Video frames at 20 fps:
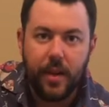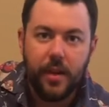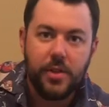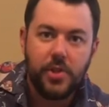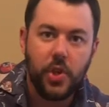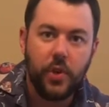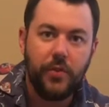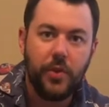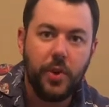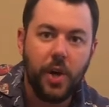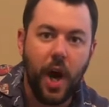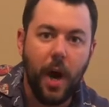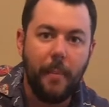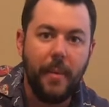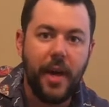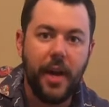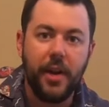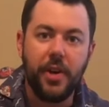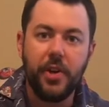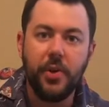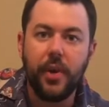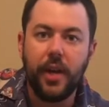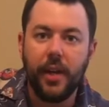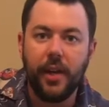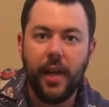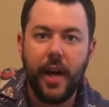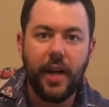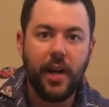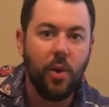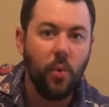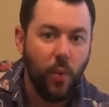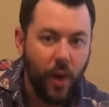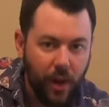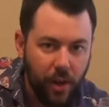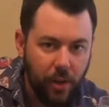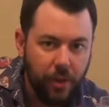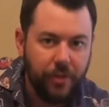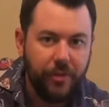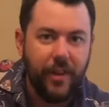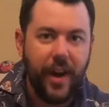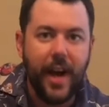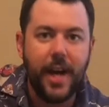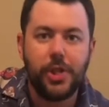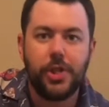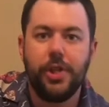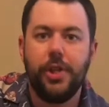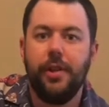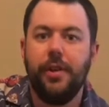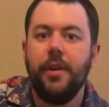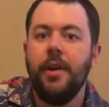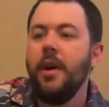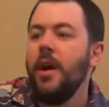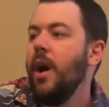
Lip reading: So if you come in and you get like a well old fashioned,